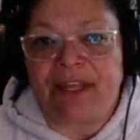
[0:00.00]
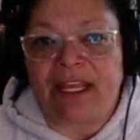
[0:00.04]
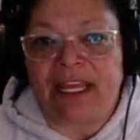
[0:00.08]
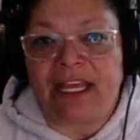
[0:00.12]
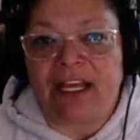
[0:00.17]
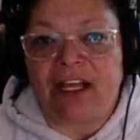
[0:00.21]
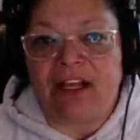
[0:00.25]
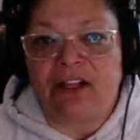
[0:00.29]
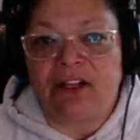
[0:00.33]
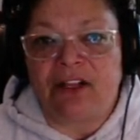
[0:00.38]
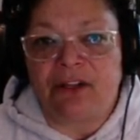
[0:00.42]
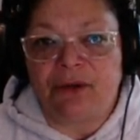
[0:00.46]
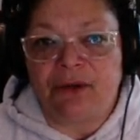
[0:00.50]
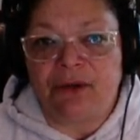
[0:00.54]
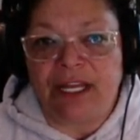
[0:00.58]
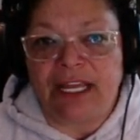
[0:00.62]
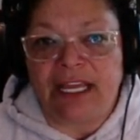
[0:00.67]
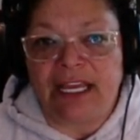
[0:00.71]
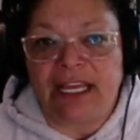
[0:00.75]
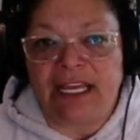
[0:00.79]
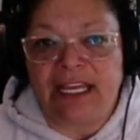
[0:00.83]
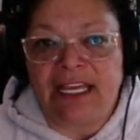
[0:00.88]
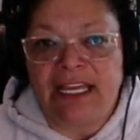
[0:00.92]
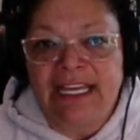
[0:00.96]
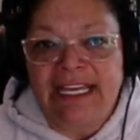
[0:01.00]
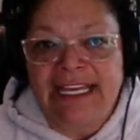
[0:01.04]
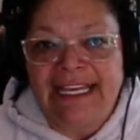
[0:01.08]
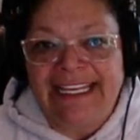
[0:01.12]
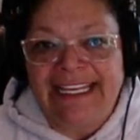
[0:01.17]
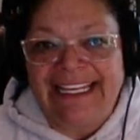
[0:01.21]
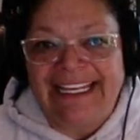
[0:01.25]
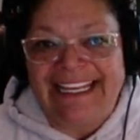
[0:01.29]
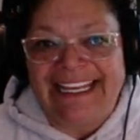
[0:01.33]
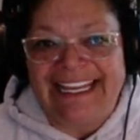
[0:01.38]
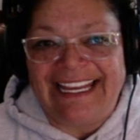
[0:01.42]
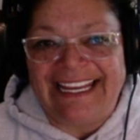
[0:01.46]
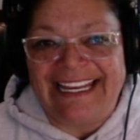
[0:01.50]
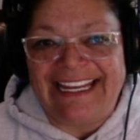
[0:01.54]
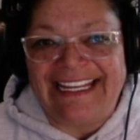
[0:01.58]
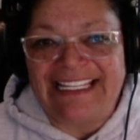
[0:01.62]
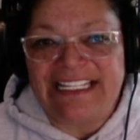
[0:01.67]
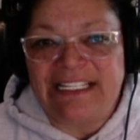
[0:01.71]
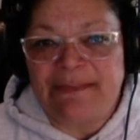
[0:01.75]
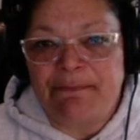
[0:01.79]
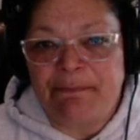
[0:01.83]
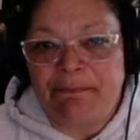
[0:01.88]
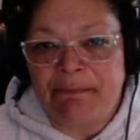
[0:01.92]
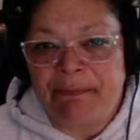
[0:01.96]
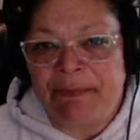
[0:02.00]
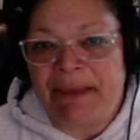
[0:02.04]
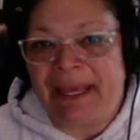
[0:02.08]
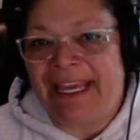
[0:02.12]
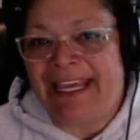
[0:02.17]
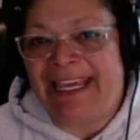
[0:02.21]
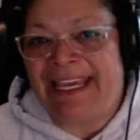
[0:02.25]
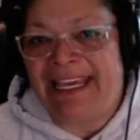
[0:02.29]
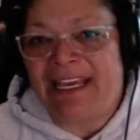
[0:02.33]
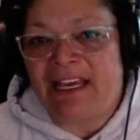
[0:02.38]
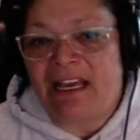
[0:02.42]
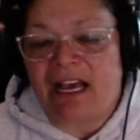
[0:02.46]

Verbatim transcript: including Inis Pick.